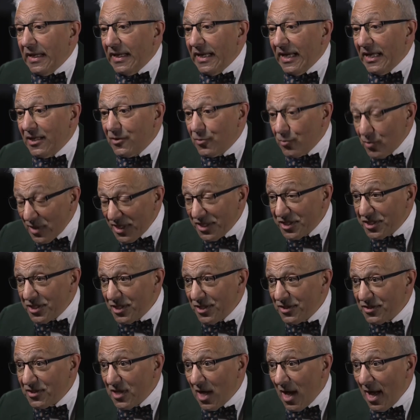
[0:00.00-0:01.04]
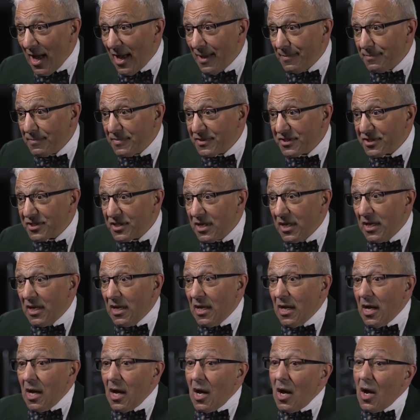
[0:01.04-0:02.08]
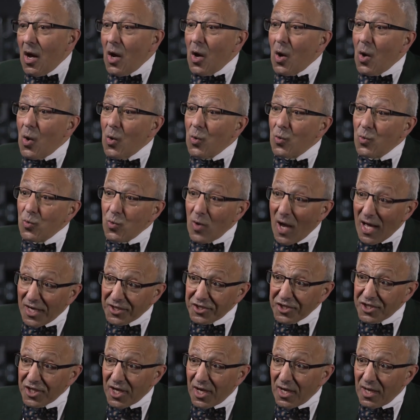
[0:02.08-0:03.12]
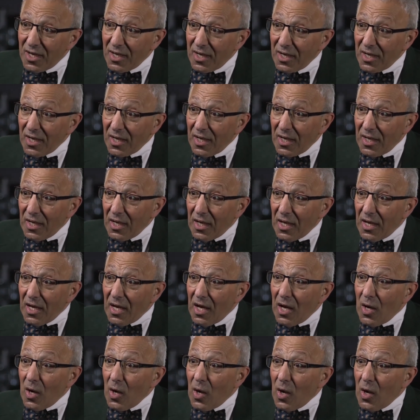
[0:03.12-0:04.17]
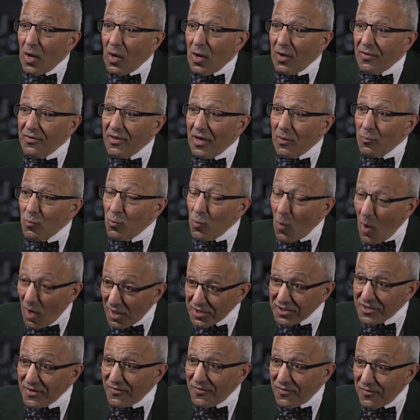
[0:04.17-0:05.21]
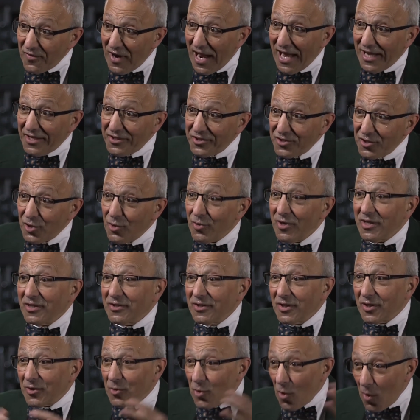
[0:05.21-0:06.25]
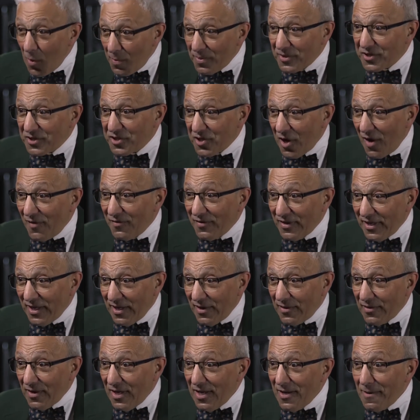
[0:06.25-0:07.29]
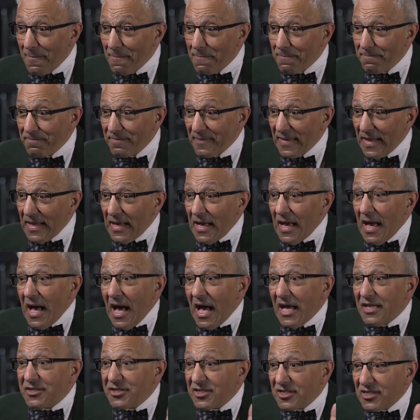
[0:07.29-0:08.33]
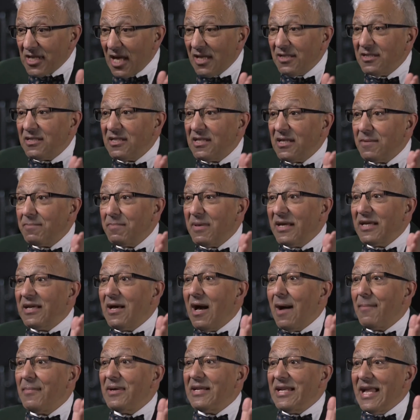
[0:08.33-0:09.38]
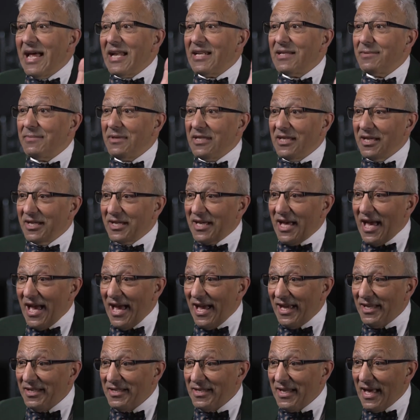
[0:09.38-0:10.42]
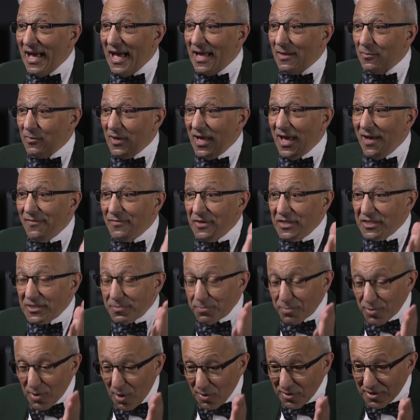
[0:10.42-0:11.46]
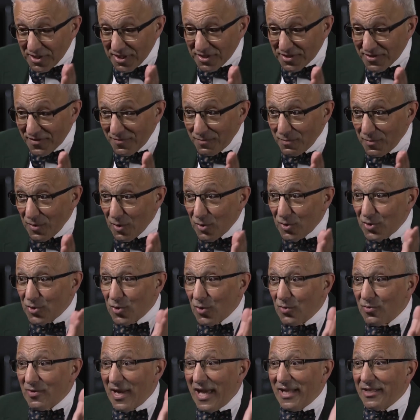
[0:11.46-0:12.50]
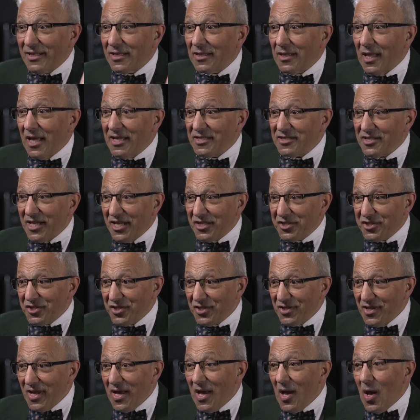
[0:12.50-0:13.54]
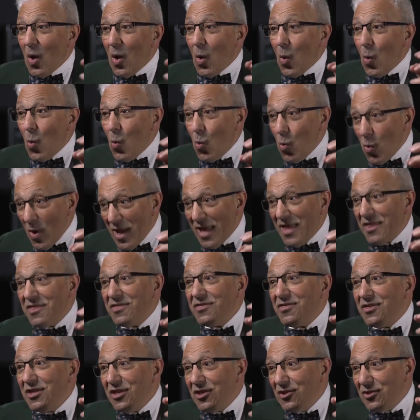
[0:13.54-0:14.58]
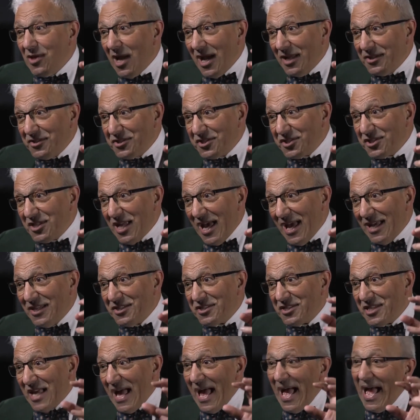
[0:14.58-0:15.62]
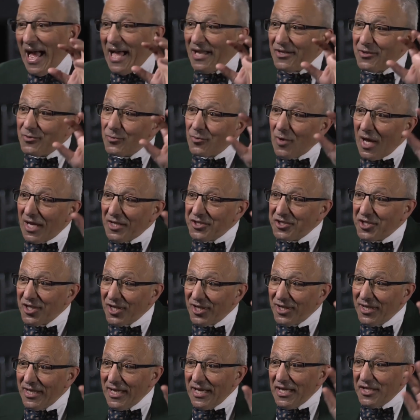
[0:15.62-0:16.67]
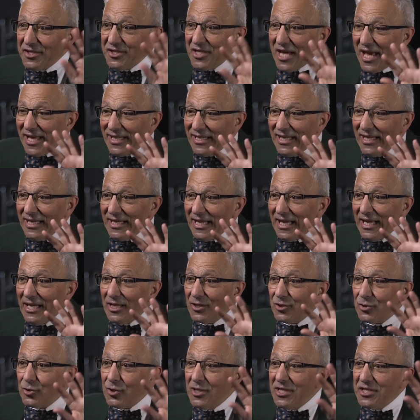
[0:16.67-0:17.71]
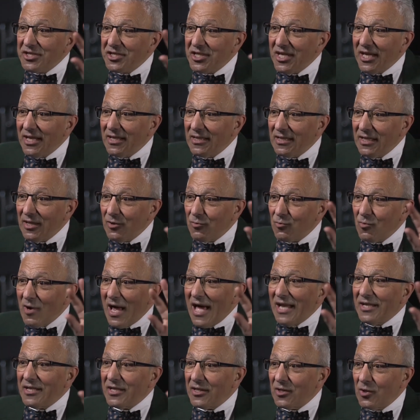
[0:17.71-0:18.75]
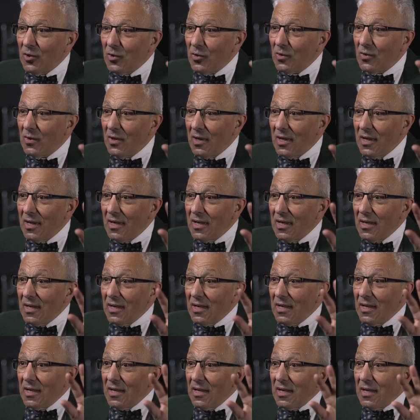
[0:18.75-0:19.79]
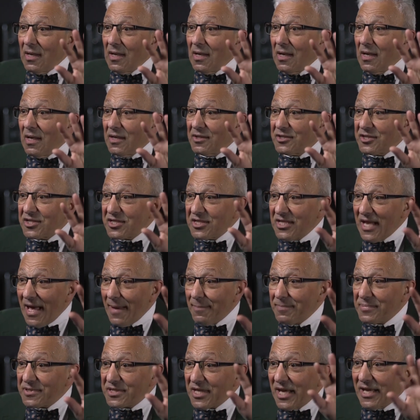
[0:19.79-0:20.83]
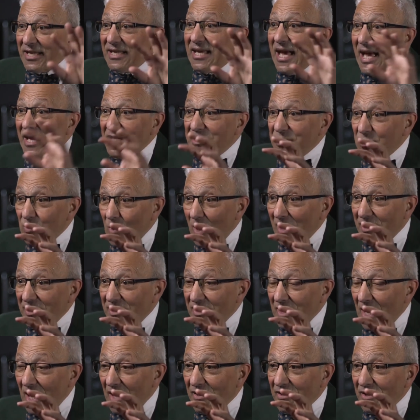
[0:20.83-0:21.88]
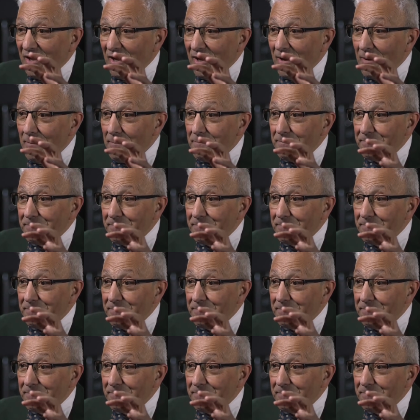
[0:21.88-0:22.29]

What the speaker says: In recent times, Russia, that was a friend during the Gorbachev era, has suddenly become an enemy again, and we have this process of mutual radicalization with the United States and Russia taking increasingly radical steps against one another.